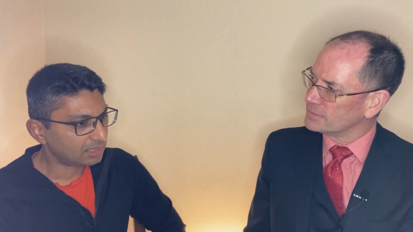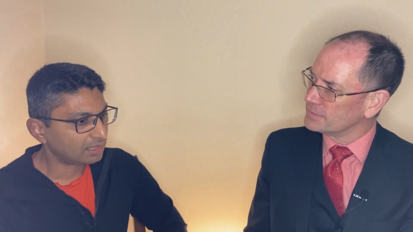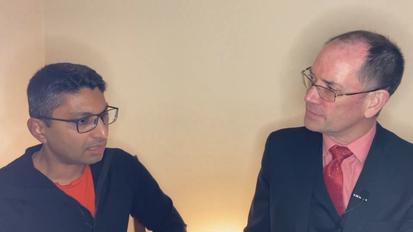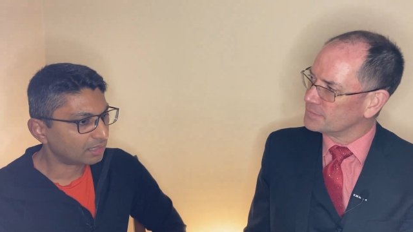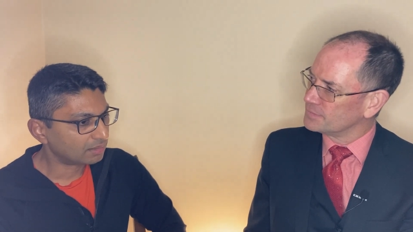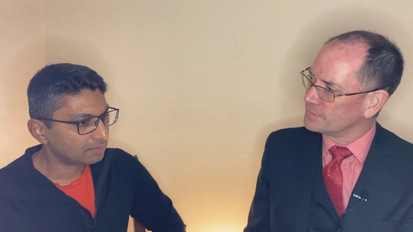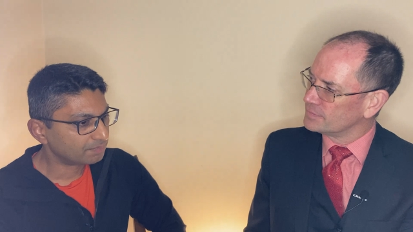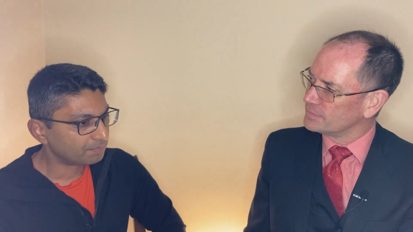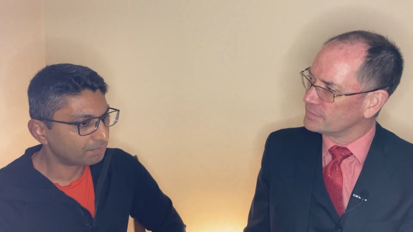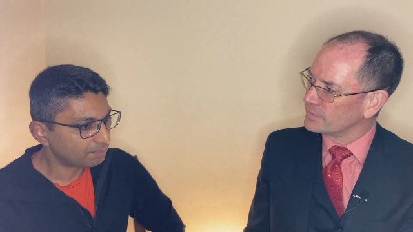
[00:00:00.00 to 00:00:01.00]
Speaker 1: they are
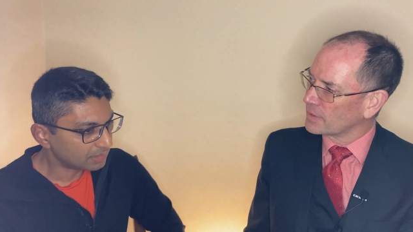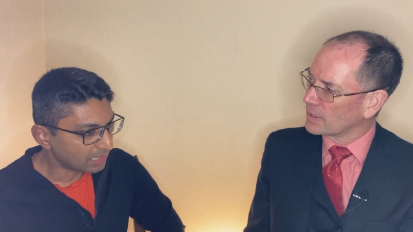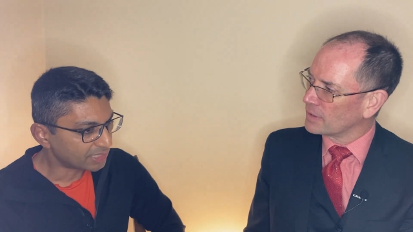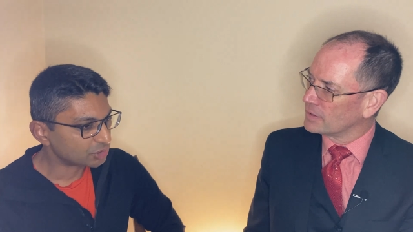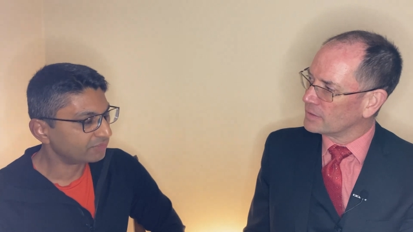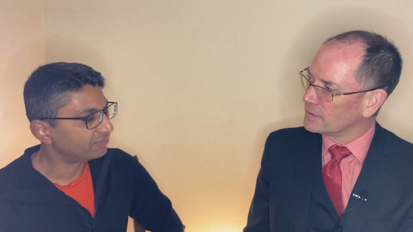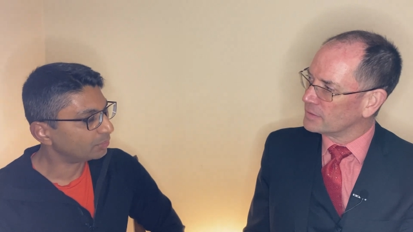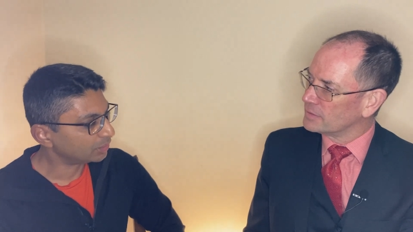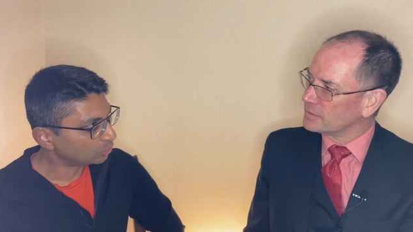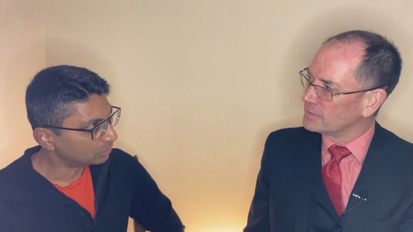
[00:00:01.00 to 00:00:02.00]
largely
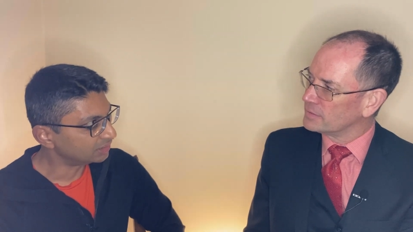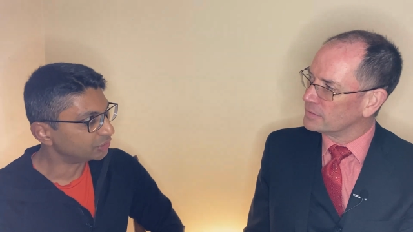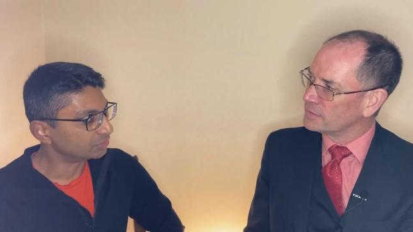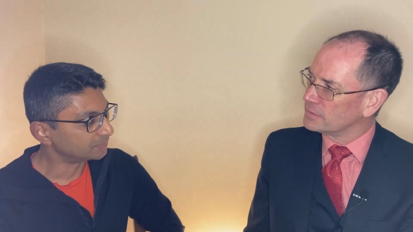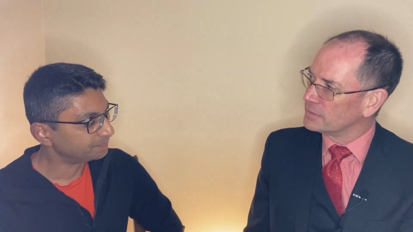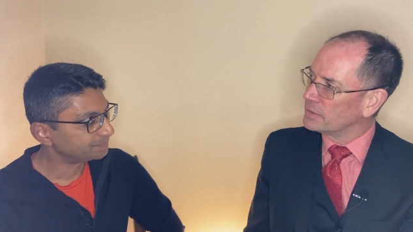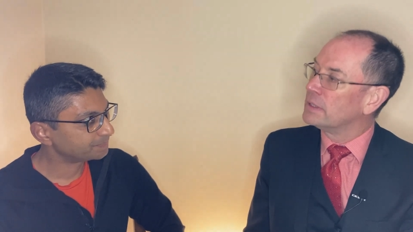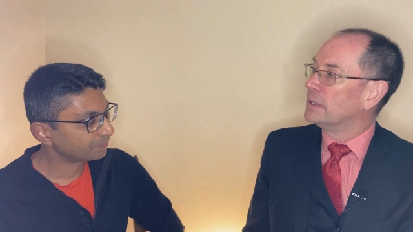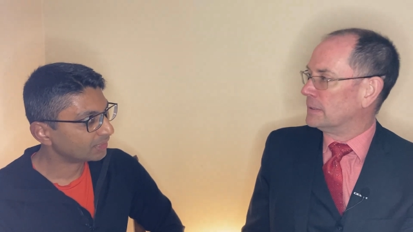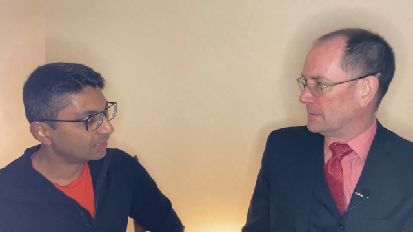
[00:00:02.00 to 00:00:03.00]
very collegial.
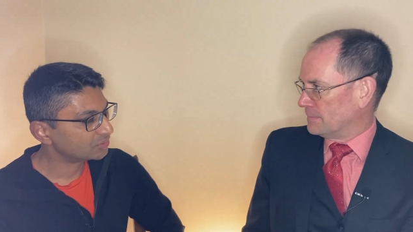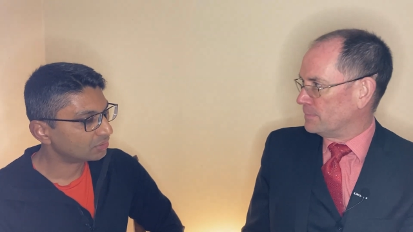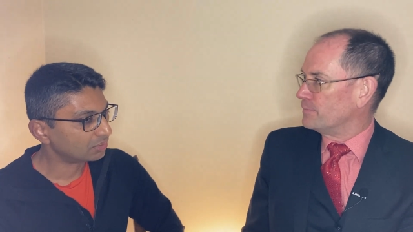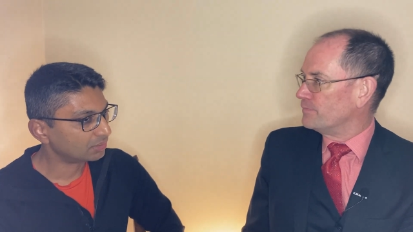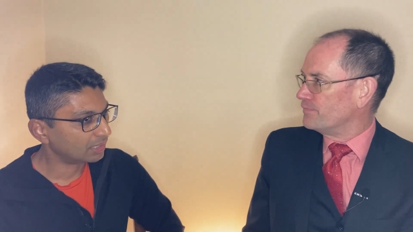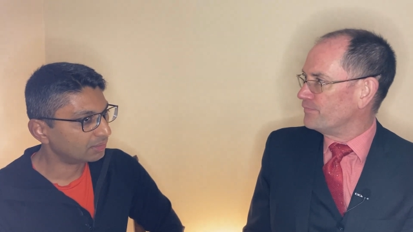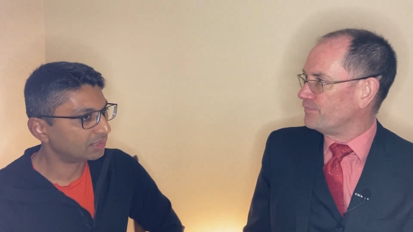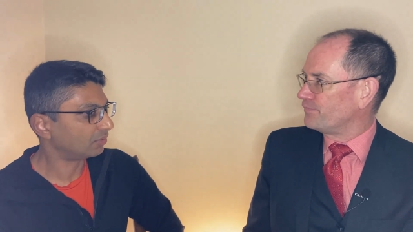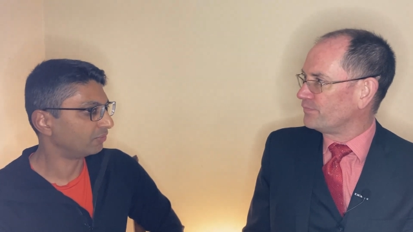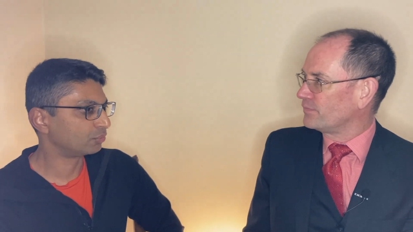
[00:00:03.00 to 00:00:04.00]
So
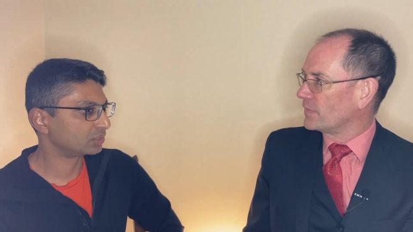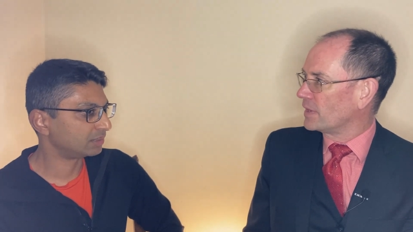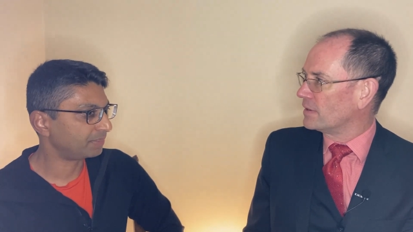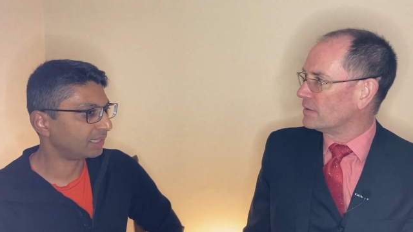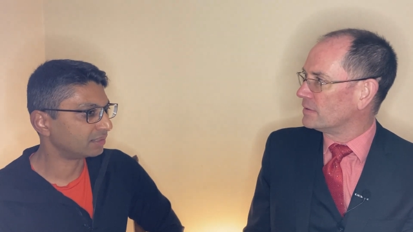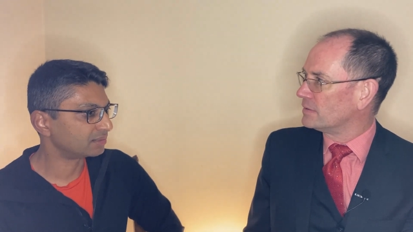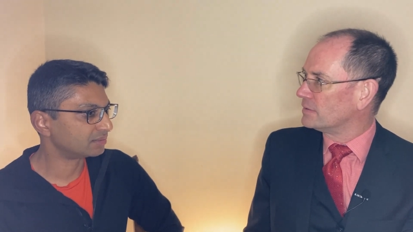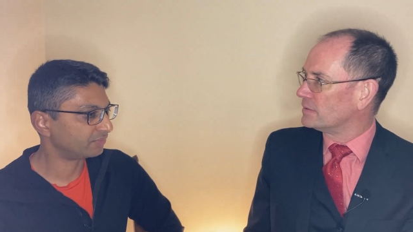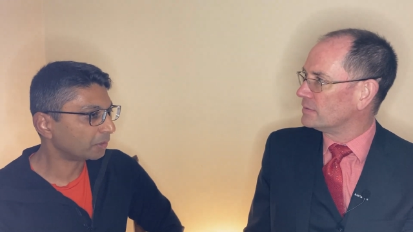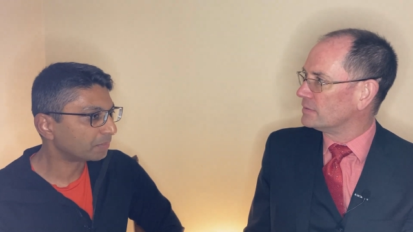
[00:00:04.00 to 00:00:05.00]
it, of course, depends
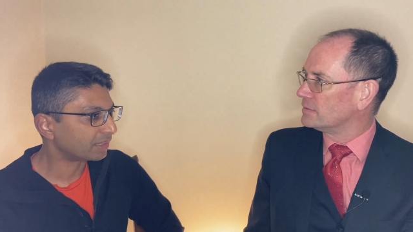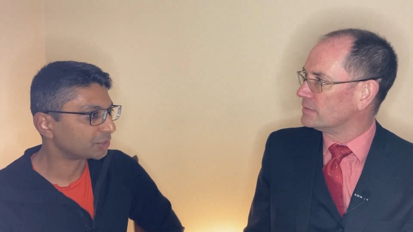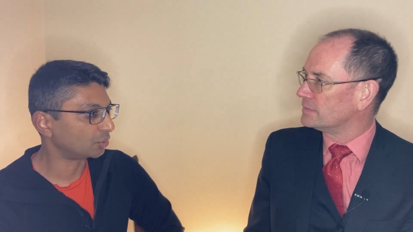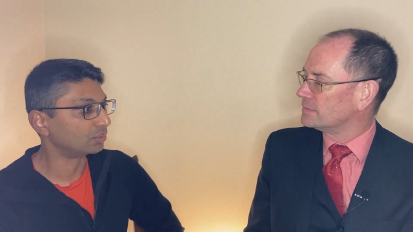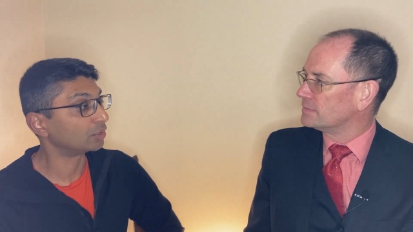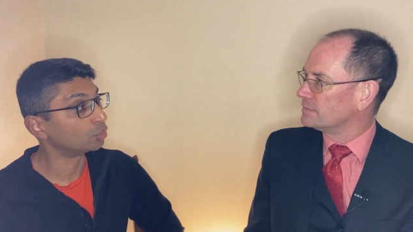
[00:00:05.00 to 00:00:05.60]
very much on a